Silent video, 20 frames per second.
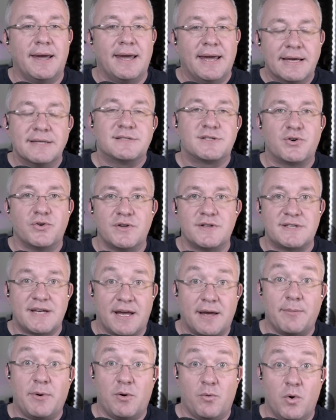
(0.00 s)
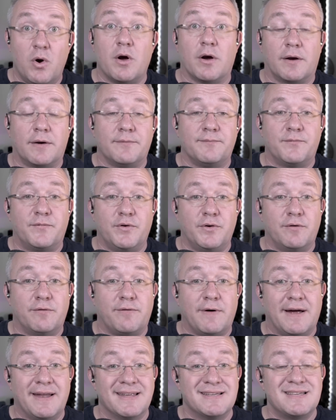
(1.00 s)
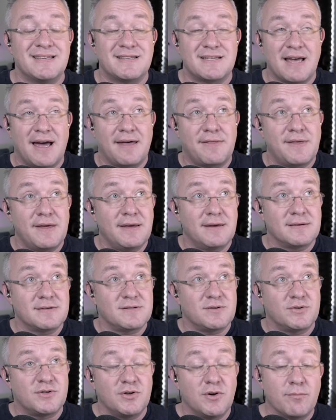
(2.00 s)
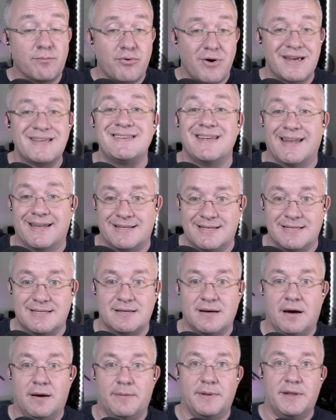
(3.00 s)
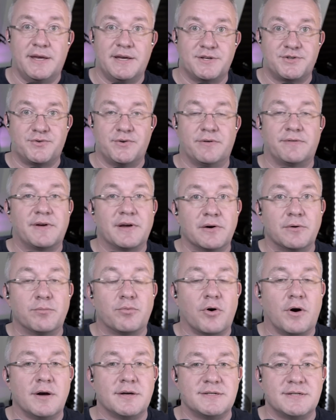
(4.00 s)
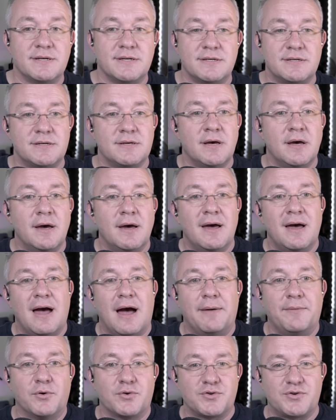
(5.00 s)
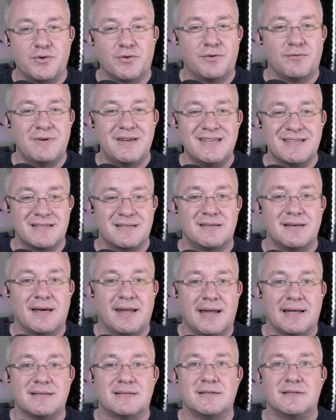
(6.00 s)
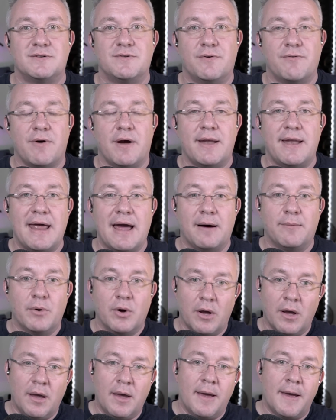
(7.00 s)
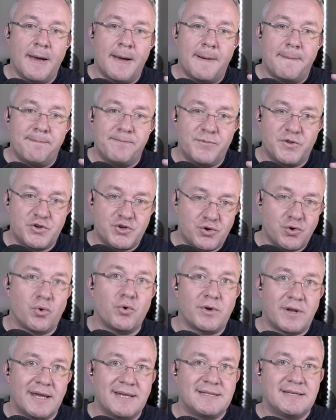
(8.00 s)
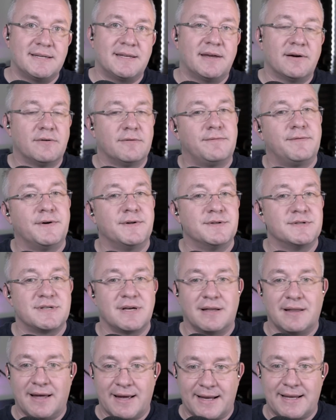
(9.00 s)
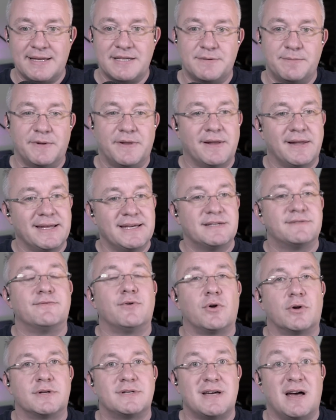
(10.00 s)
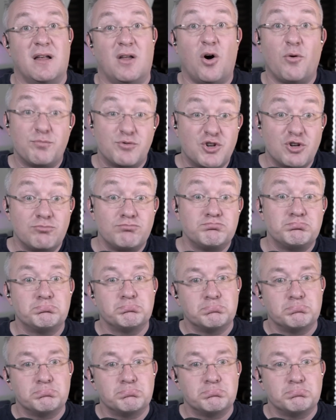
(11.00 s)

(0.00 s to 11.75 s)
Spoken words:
It's going to take a bit of work for you to find. This is, I think, such an unprecedented time in the history of gilt prices. I'm not sure there is an answer to it right now, but short-dated gilt funds are likely to be the least volatile option,